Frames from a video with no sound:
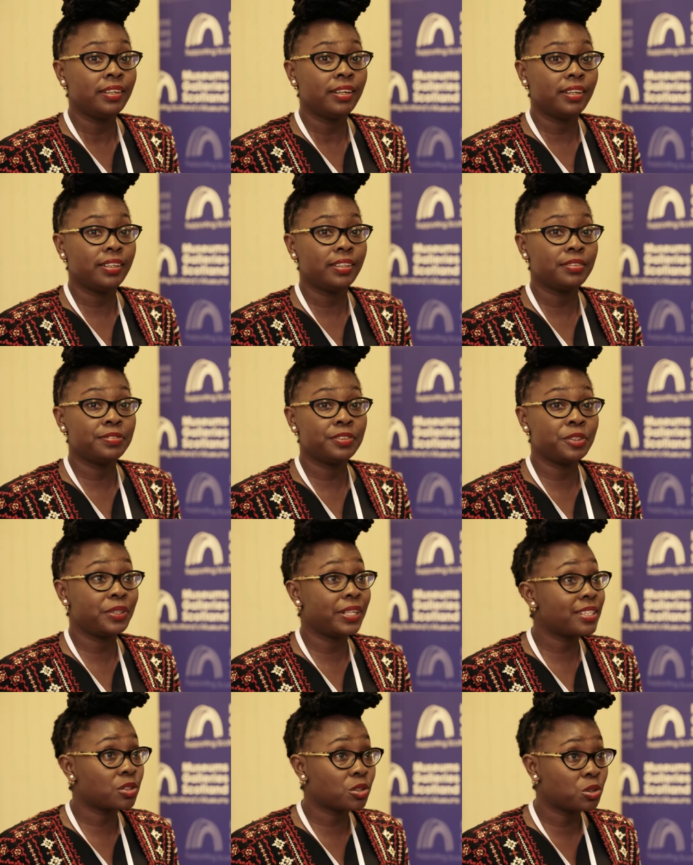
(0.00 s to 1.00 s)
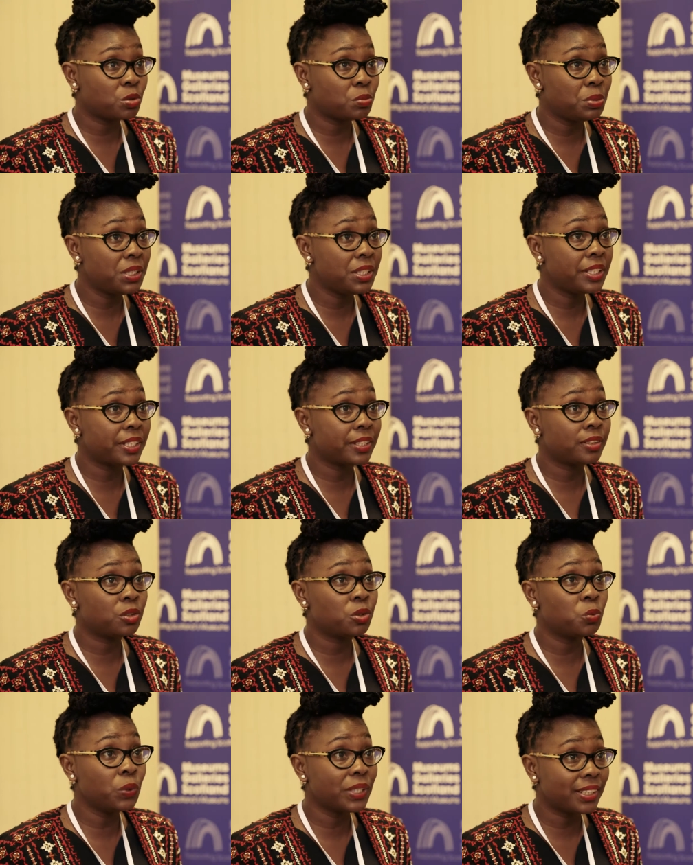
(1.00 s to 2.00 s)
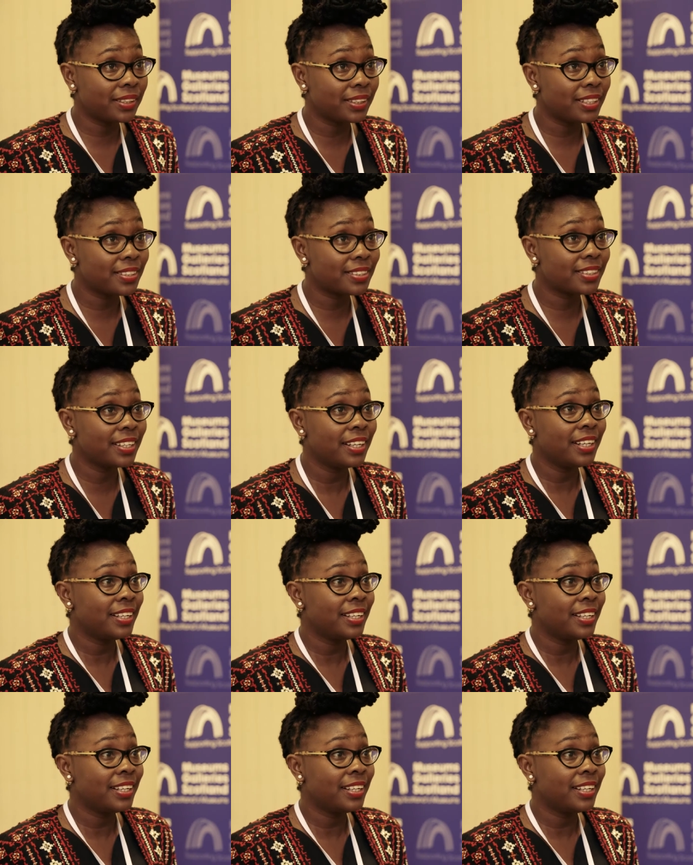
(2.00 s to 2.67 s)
uh, for UNESCO to be here to witness